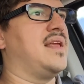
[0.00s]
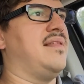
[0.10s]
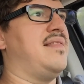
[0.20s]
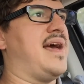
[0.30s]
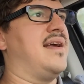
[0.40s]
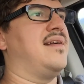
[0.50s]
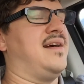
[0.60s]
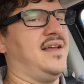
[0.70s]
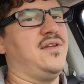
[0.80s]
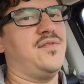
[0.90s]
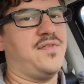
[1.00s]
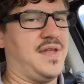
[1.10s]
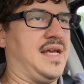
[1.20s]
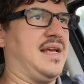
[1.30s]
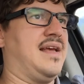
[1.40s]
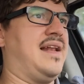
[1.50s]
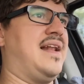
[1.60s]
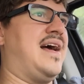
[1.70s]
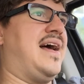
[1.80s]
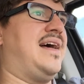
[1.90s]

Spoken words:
and that kind of thing. And